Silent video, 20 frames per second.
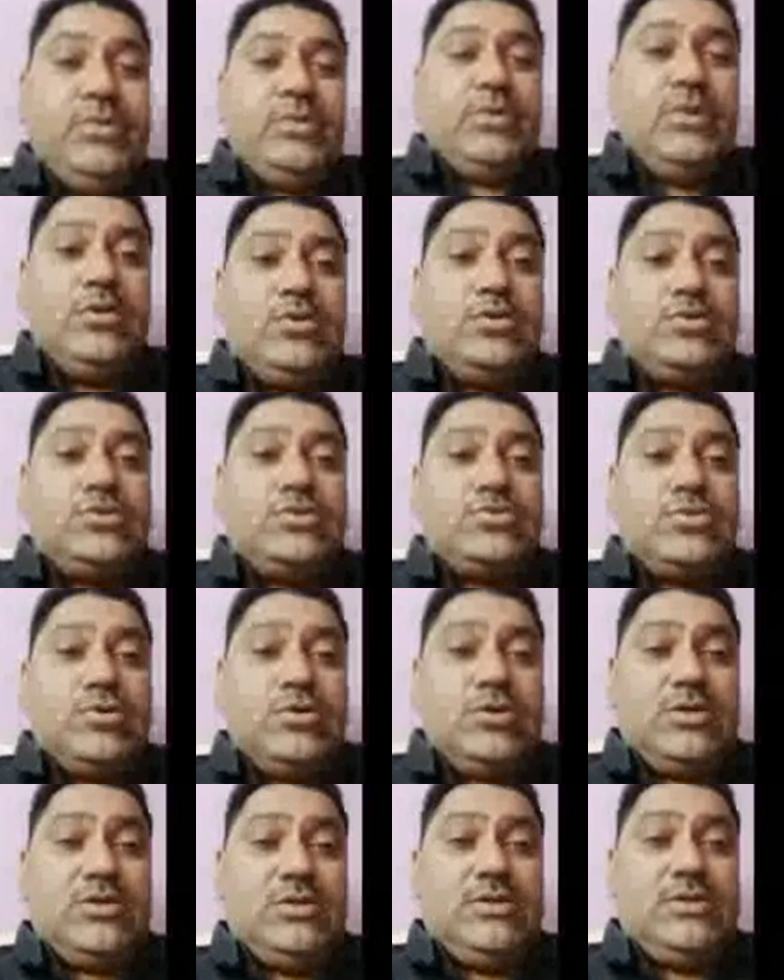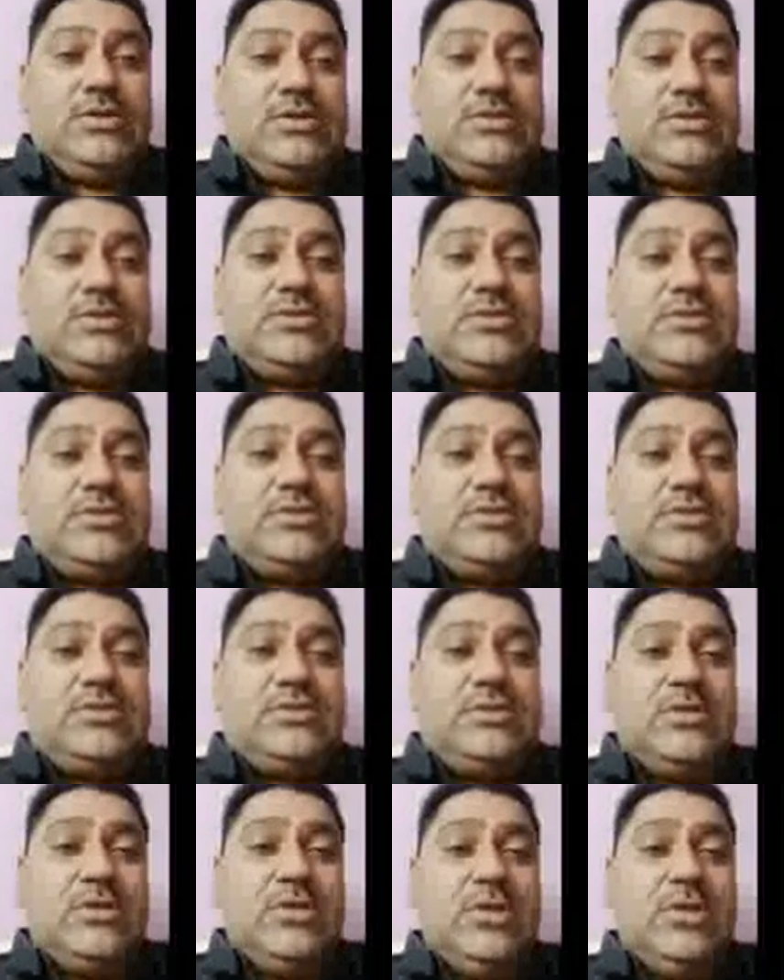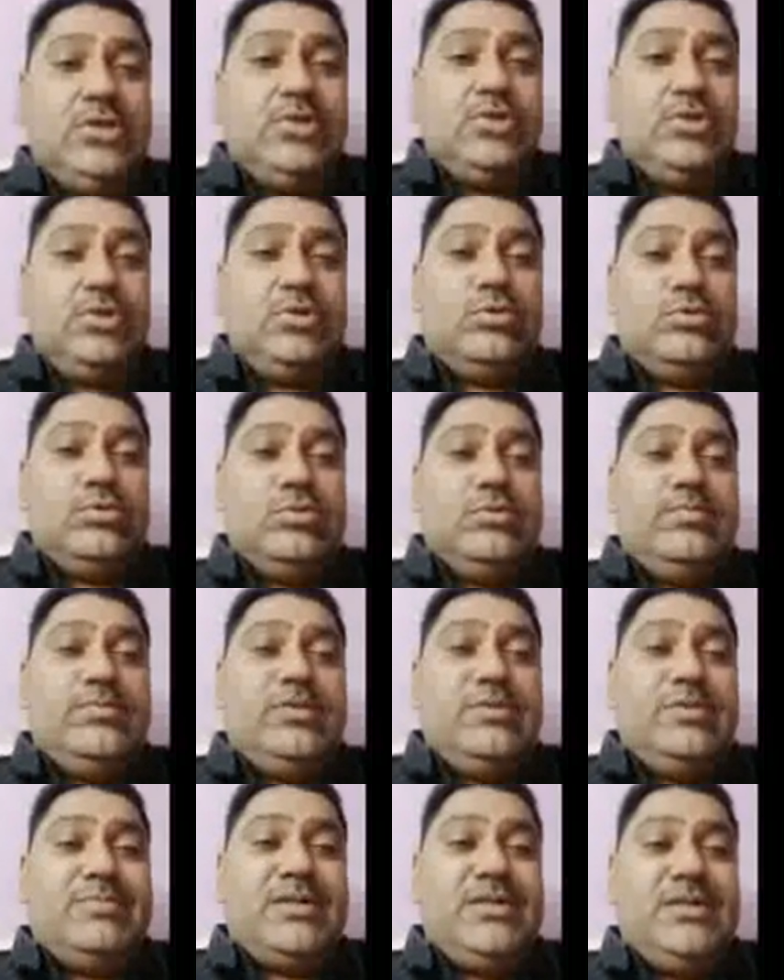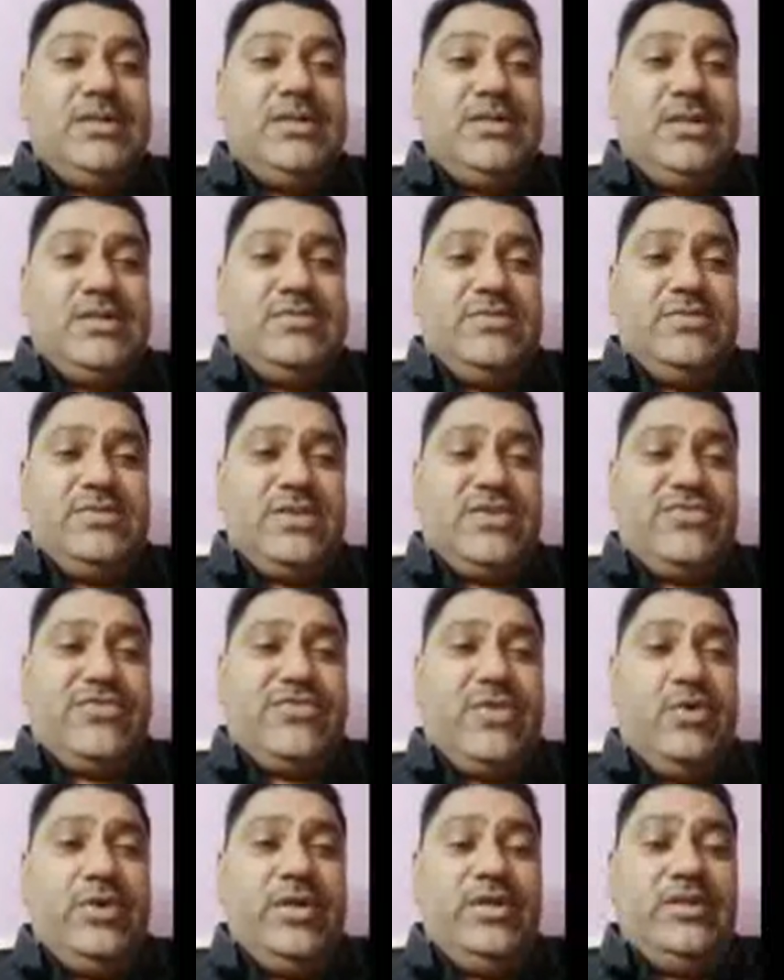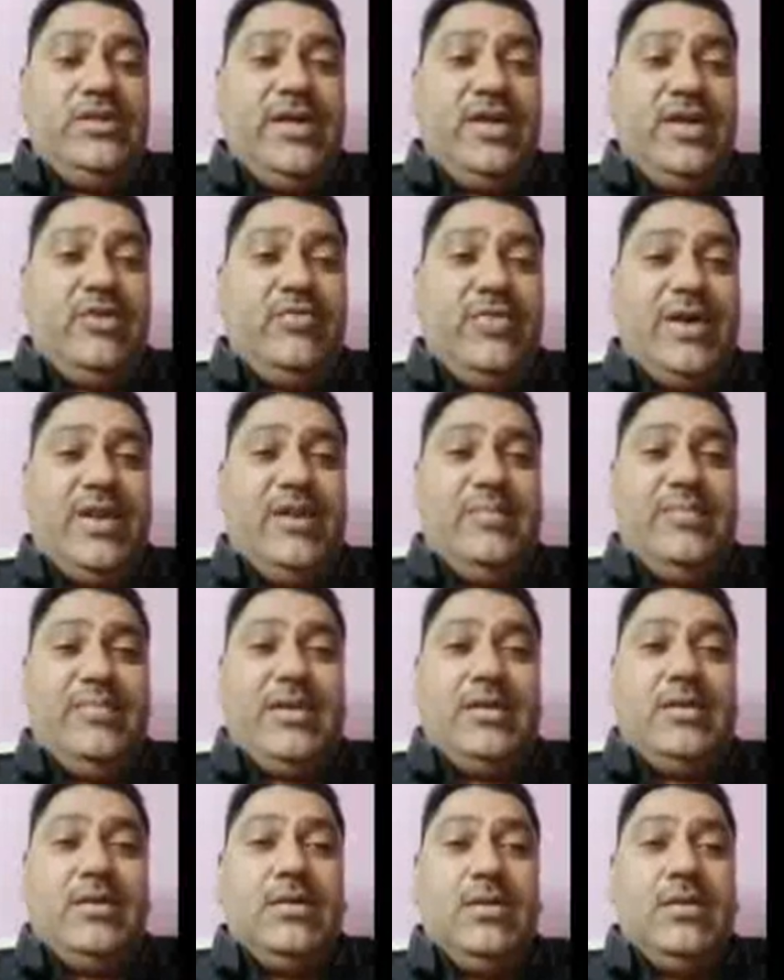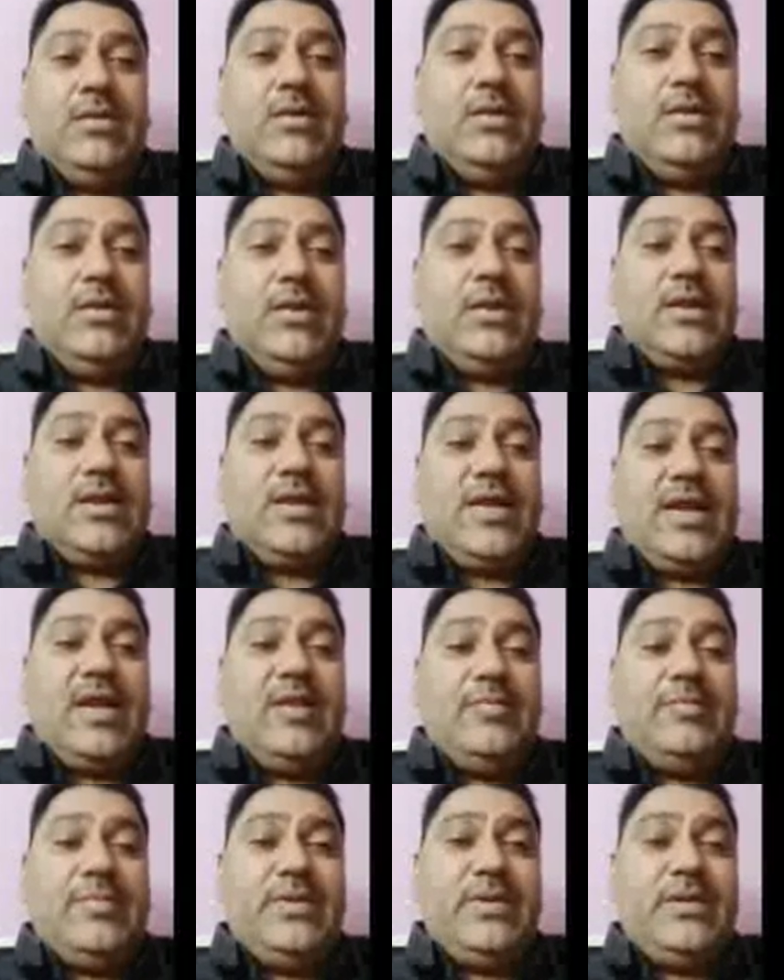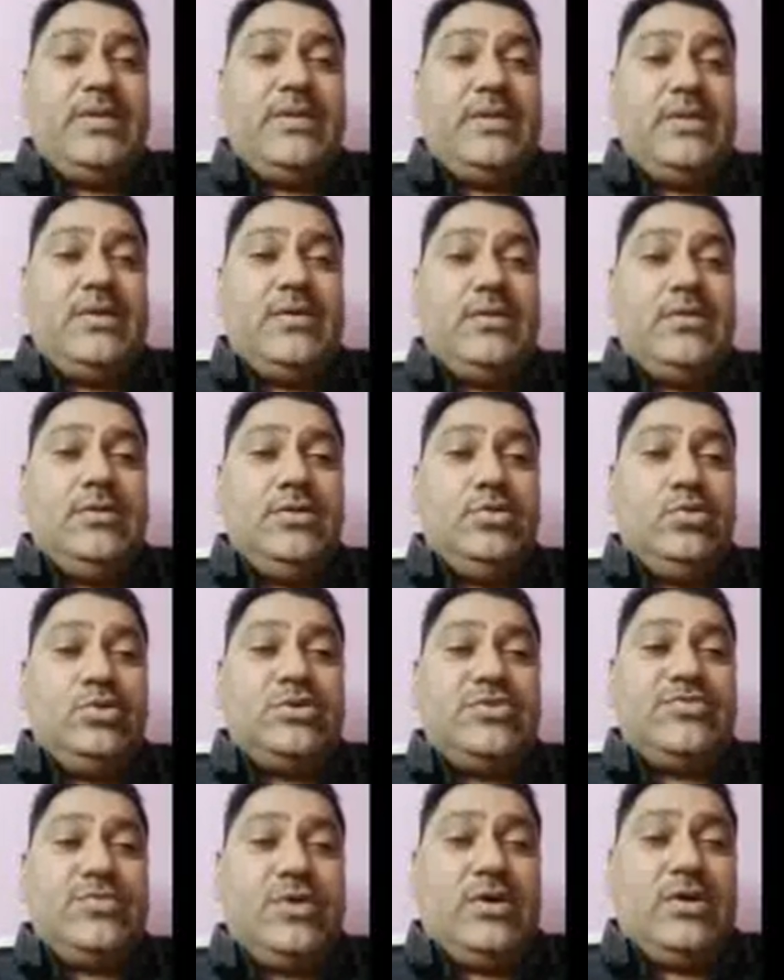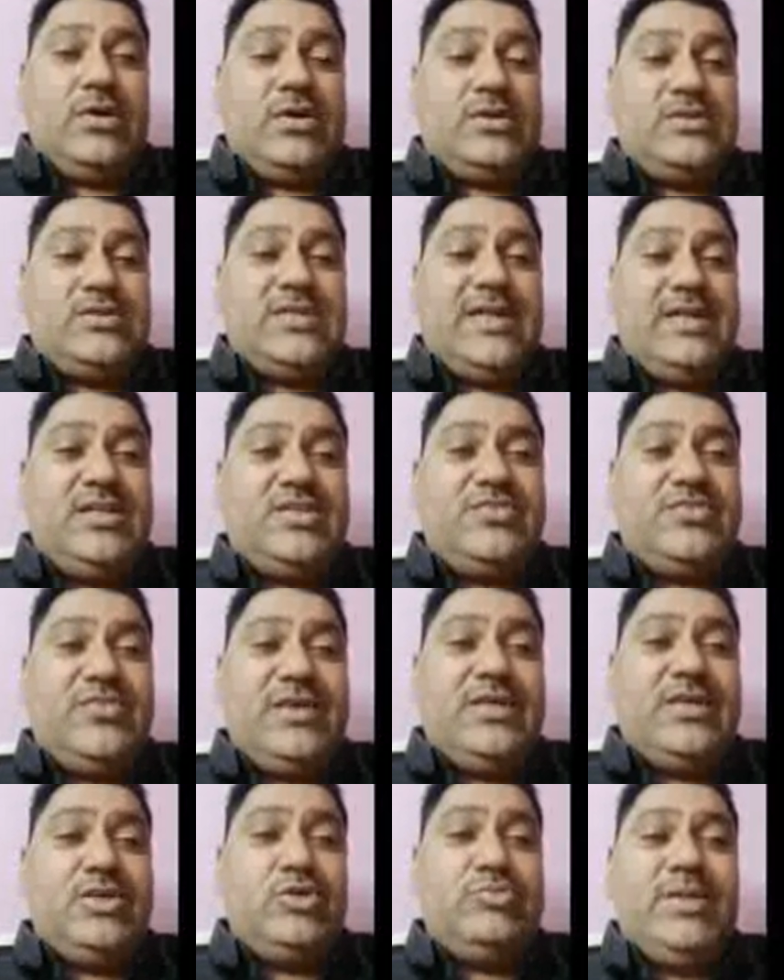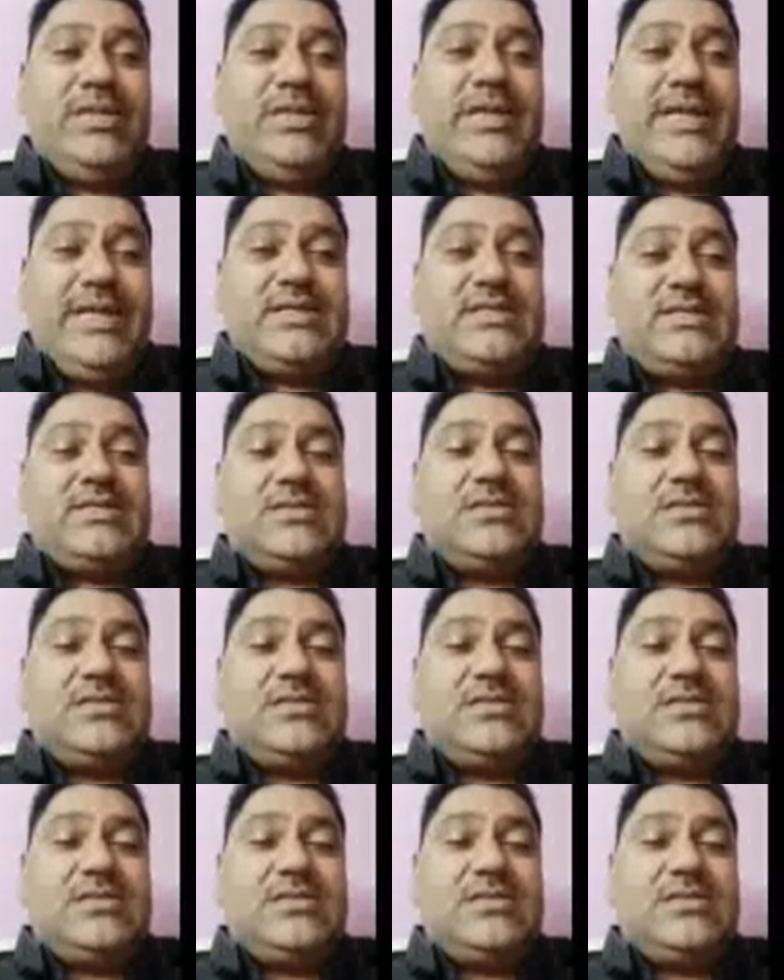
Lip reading: Now, stock is, the materials which are found in the environment can be used for satisfying human needs.